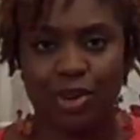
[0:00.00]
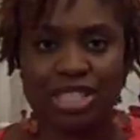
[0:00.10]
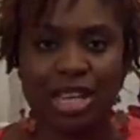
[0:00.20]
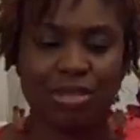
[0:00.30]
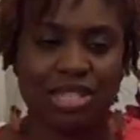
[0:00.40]

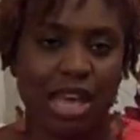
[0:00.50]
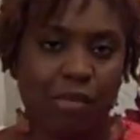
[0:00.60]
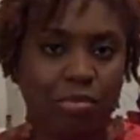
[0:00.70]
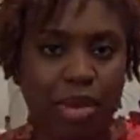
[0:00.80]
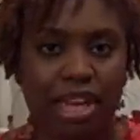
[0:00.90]
His name is
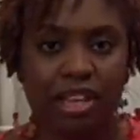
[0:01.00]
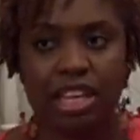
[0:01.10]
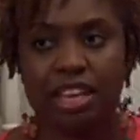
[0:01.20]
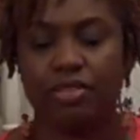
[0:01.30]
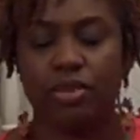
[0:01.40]
Simon
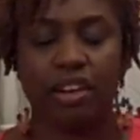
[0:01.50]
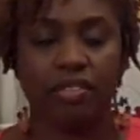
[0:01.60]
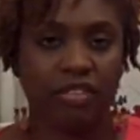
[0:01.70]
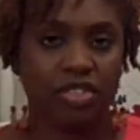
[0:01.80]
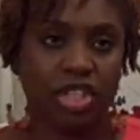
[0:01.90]
Bailey. If you
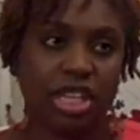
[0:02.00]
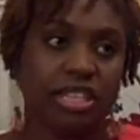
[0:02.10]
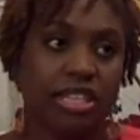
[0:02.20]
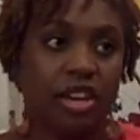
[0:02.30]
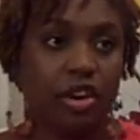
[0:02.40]
ever have a
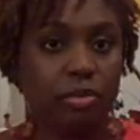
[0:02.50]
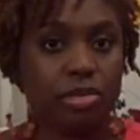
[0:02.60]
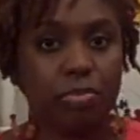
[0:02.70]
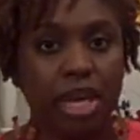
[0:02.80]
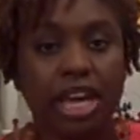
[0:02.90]
chance to hear him
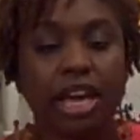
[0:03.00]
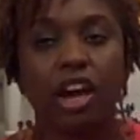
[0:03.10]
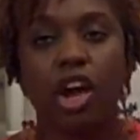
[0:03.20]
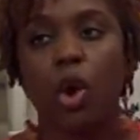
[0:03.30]
speak